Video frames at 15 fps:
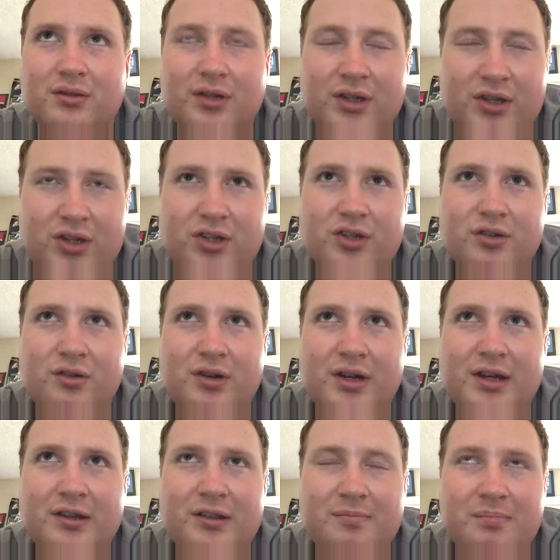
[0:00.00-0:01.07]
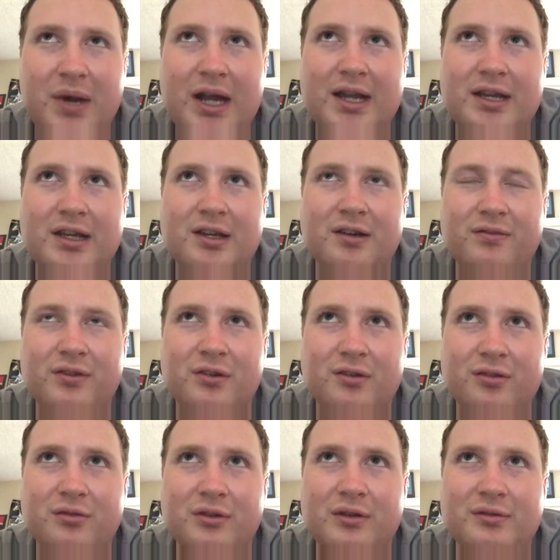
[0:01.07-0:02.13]
enjoy the biting of her
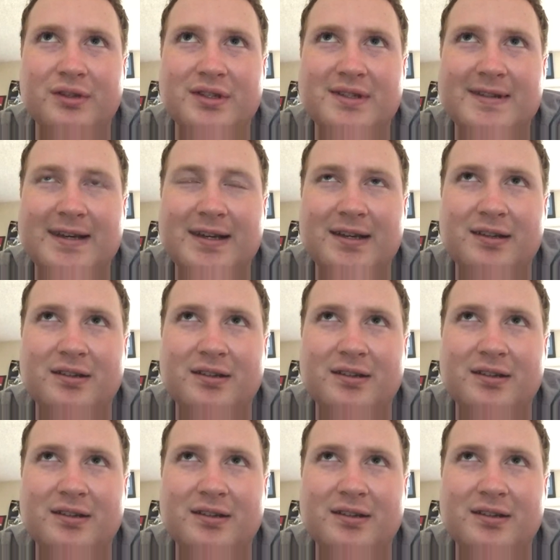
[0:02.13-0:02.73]
throat instead,